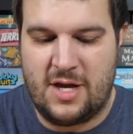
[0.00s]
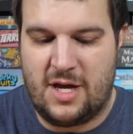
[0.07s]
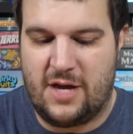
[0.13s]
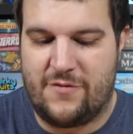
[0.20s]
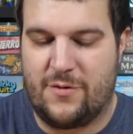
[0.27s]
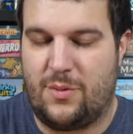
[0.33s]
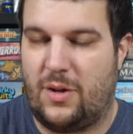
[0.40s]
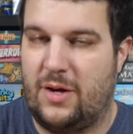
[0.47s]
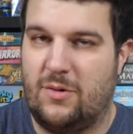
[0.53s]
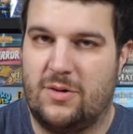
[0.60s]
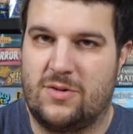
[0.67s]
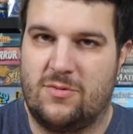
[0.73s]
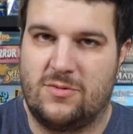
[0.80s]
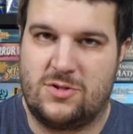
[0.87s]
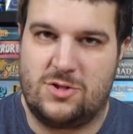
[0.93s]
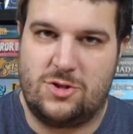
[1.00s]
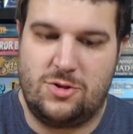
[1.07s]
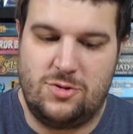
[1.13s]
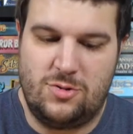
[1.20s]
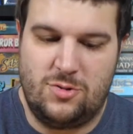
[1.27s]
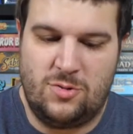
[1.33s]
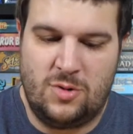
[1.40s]
If you're playing with
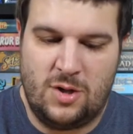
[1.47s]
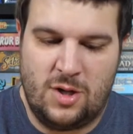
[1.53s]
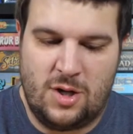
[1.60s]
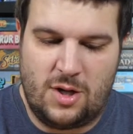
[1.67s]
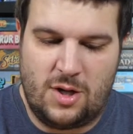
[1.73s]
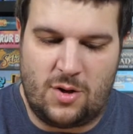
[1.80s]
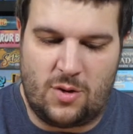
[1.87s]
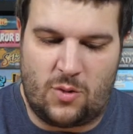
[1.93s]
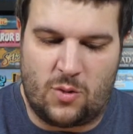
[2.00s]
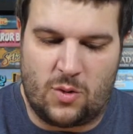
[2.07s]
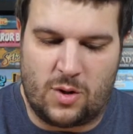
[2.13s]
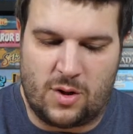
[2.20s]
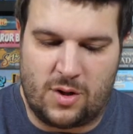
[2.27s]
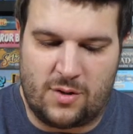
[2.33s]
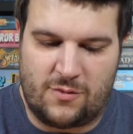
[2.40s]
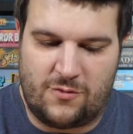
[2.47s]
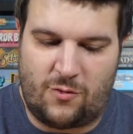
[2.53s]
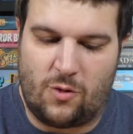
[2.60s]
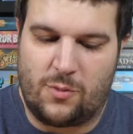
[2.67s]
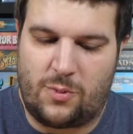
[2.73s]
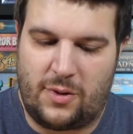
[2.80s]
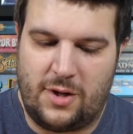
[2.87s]
2 or
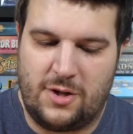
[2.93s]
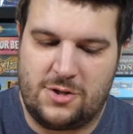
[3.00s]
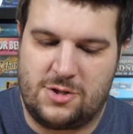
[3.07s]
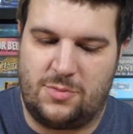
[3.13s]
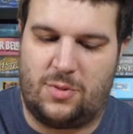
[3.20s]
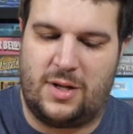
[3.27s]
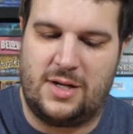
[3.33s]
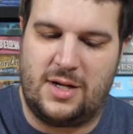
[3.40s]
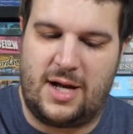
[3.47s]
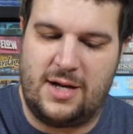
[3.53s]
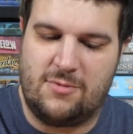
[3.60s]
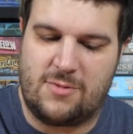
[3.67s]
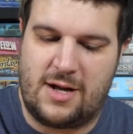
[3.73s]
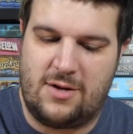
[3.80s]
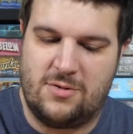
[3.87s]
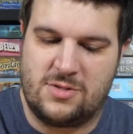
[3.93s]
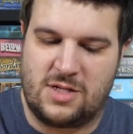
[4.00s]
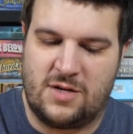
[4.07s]
4 players, you play 9 rounds.